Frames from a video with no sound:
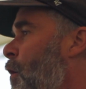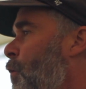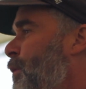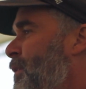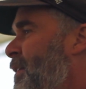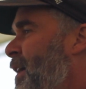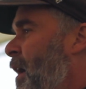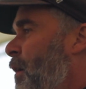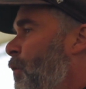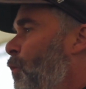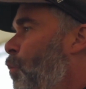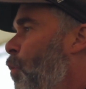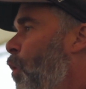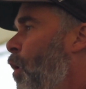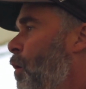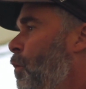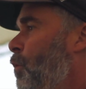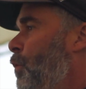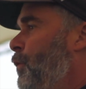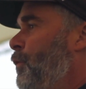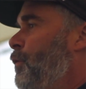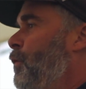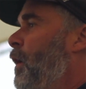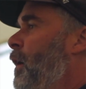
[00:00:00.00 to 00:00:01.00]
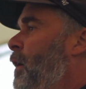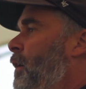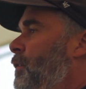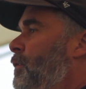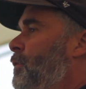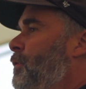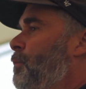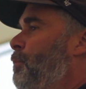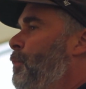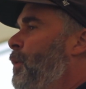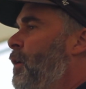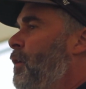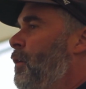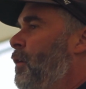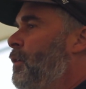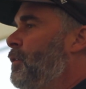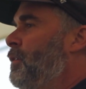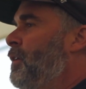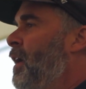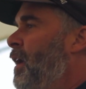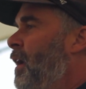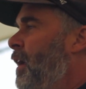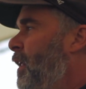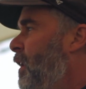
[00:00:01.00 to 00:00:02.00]
was how to walk with Christ,
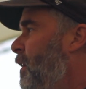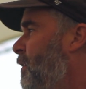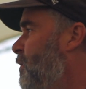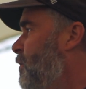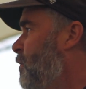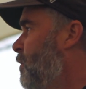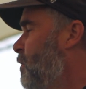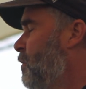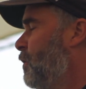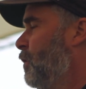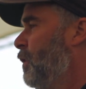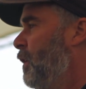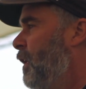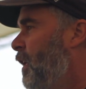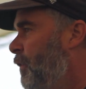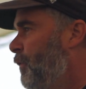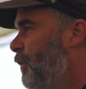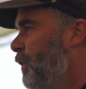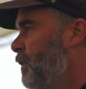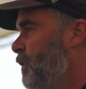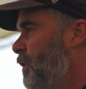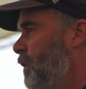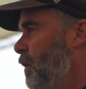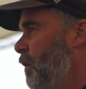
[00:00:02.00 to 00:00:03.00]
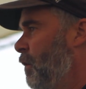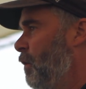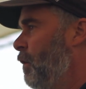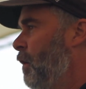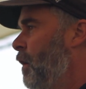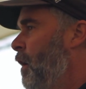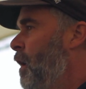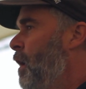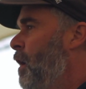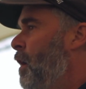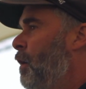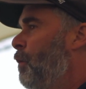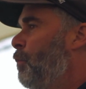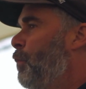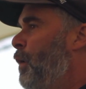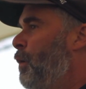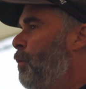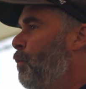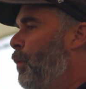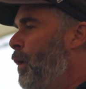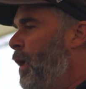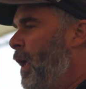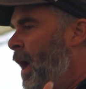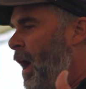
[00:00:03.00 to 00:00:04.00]
because He doesn't just leave us here. We
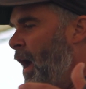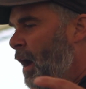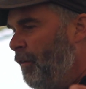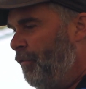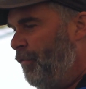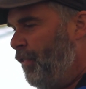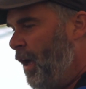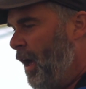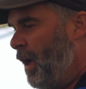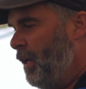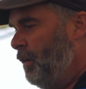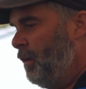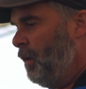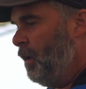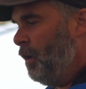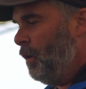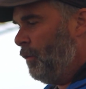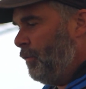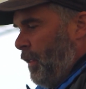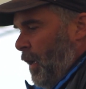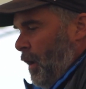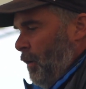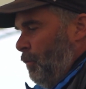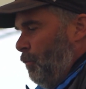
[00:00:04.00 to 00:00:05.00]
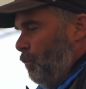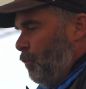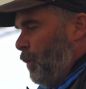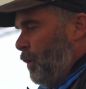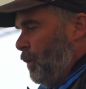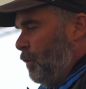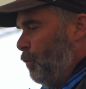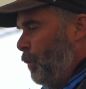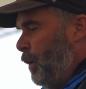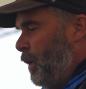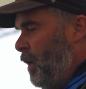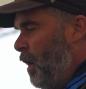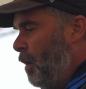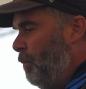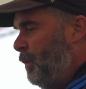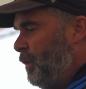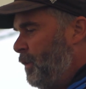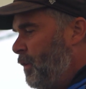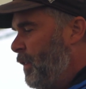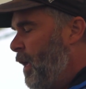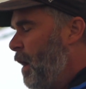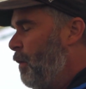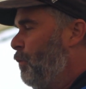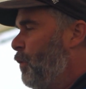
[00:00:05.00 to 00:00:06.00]
have that we come
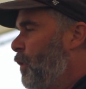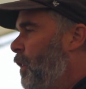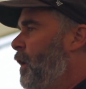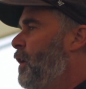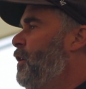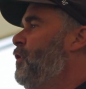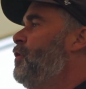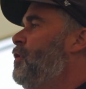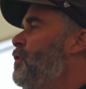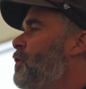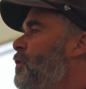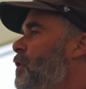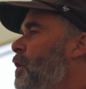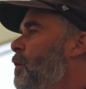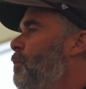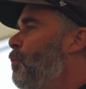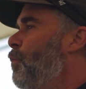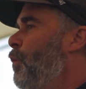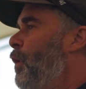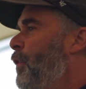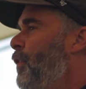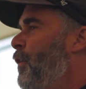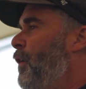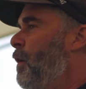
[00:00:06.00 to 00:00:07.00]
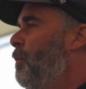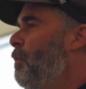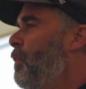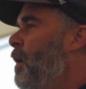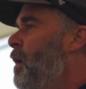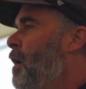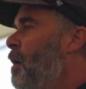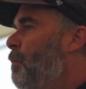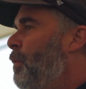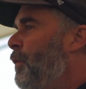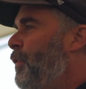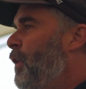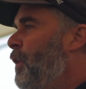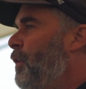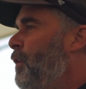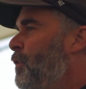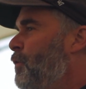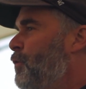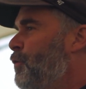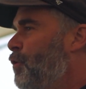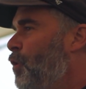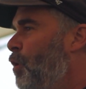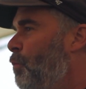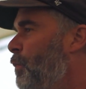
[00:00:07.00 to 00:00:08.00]
into that relationship with Him, but then
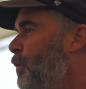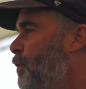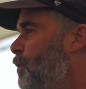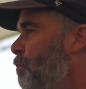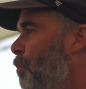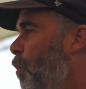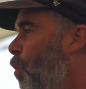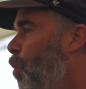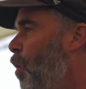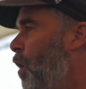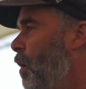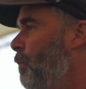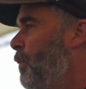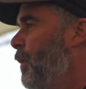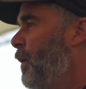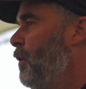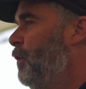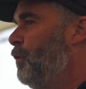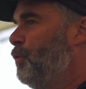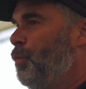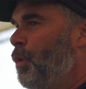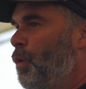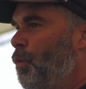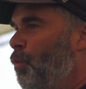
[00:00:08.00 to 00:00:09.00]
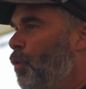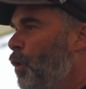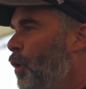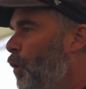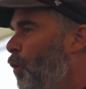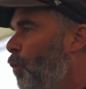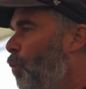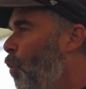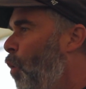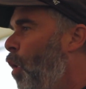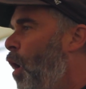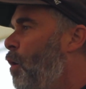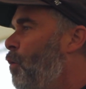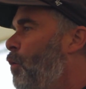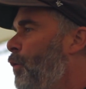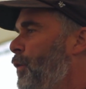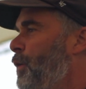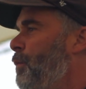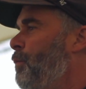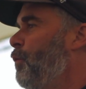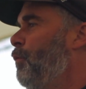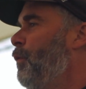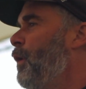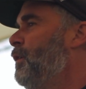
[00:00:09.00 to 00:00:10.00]
there's so much more, because we're going to walk with
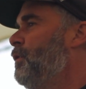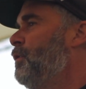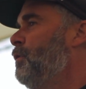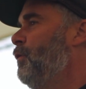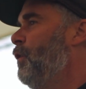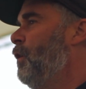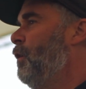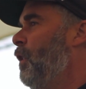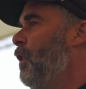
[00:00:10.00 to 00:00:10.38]
Him the rest of our